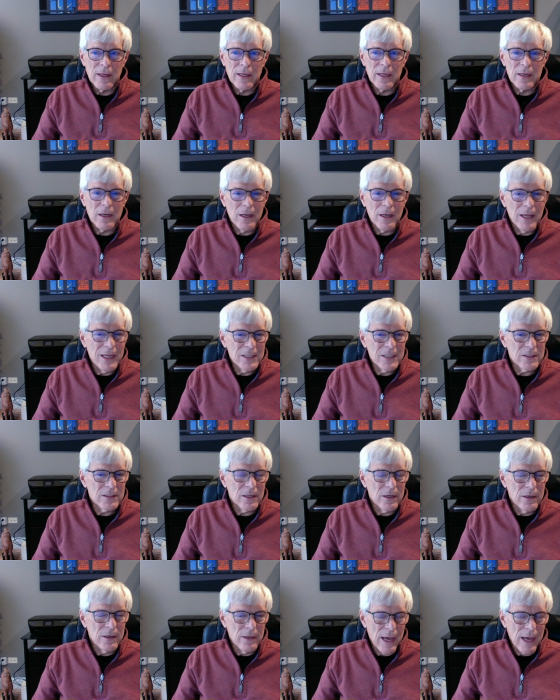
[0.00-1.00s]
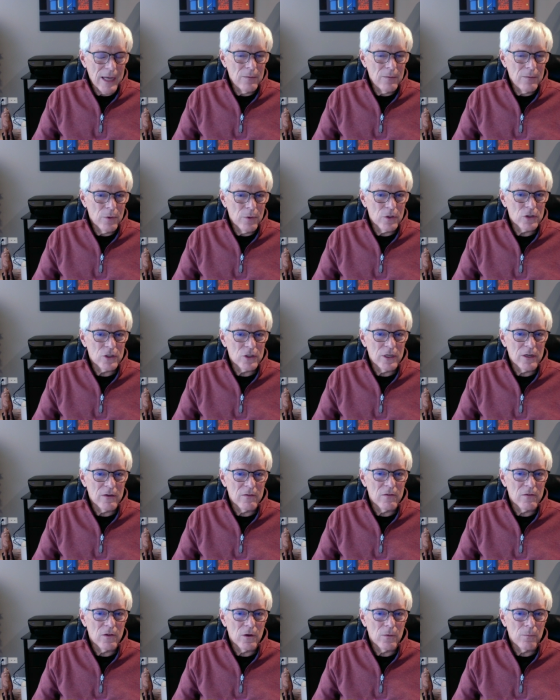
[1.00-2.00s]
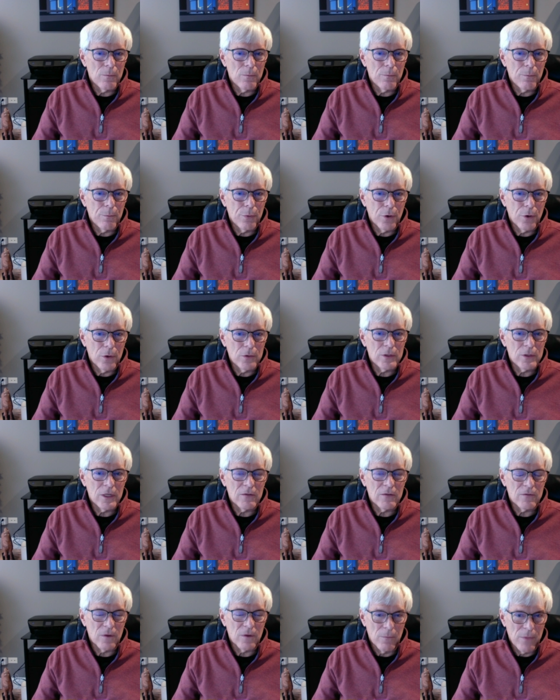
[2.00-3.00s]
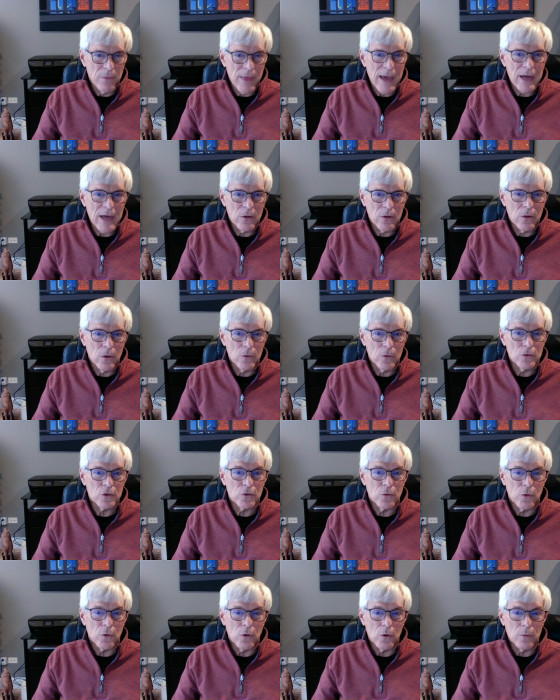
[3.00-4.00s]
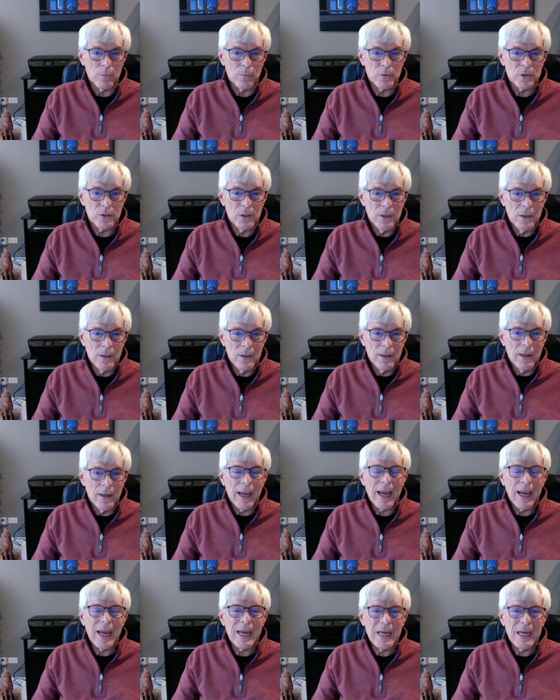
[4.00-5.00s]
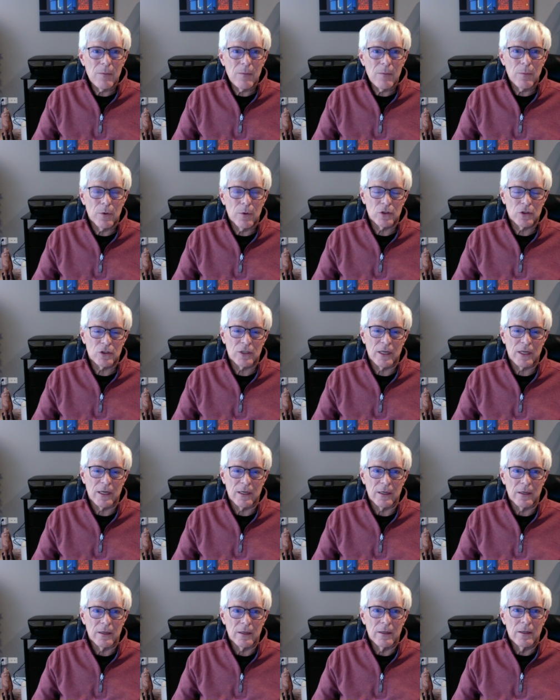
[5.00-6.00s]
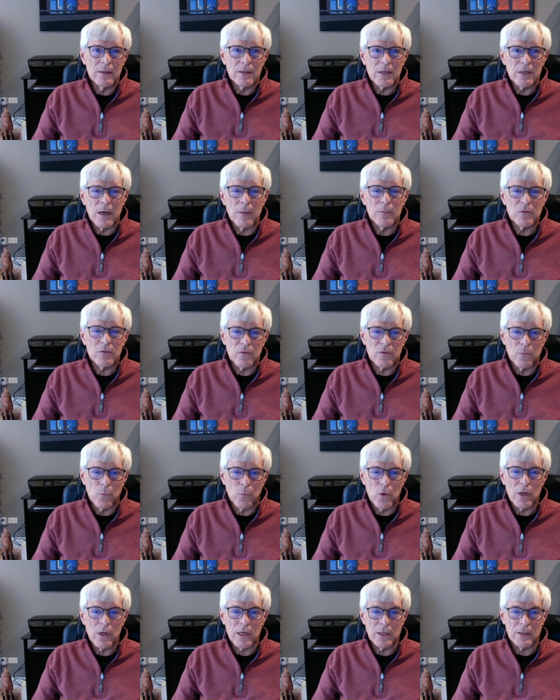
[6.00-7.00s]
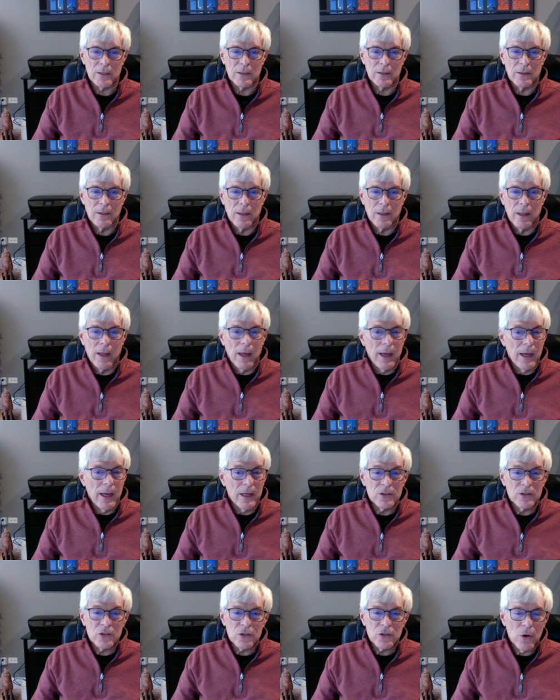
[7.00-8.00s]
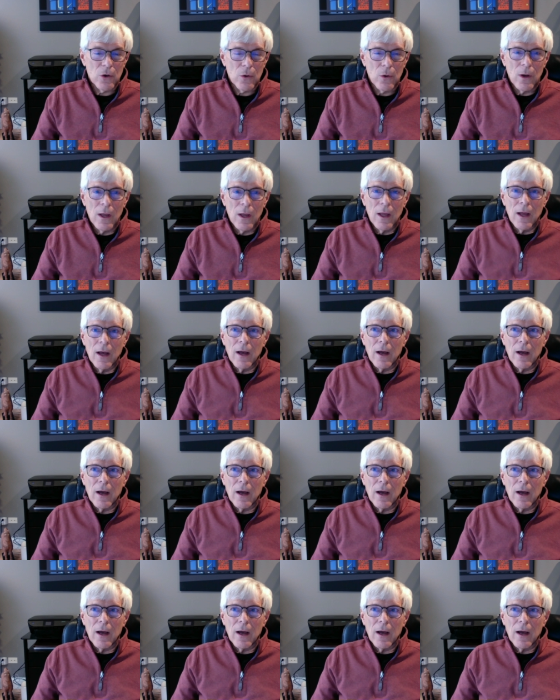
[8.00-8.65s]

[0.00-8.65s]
they get less than 9% of their protein from those groups. 80% comes from wheat. And so,